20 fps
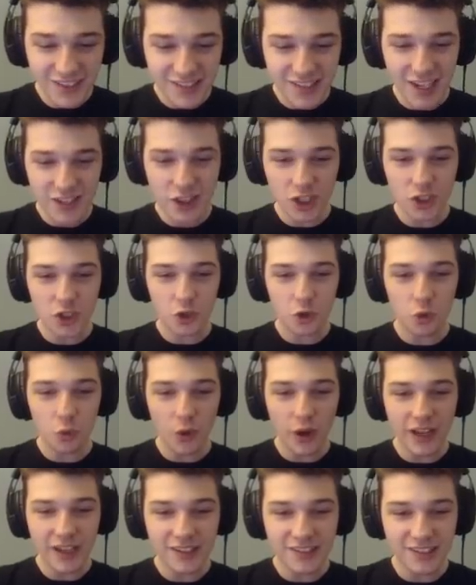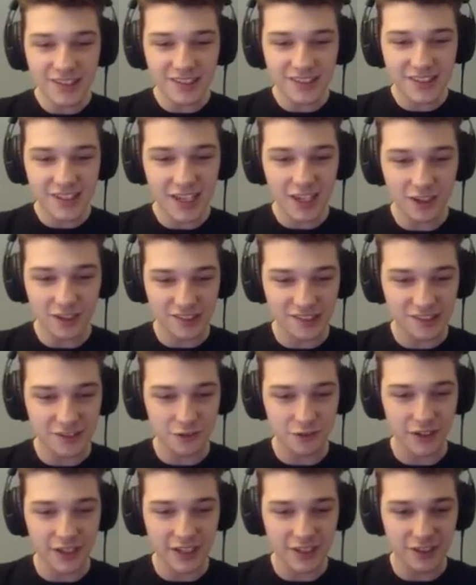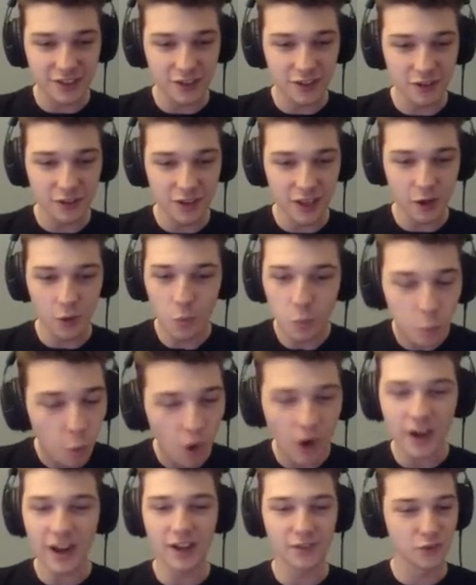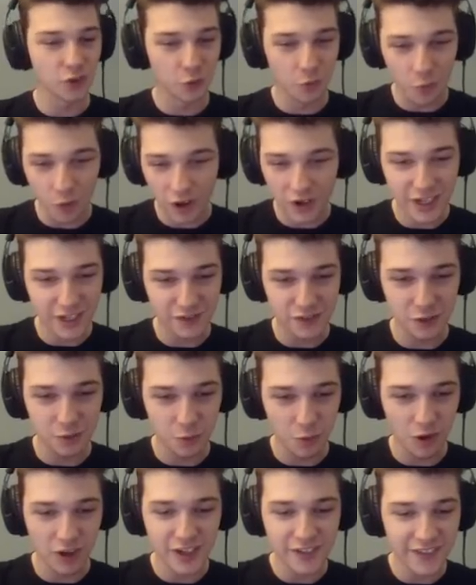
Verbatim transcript: got the craziest kill streak, dude. Like one after one after one, and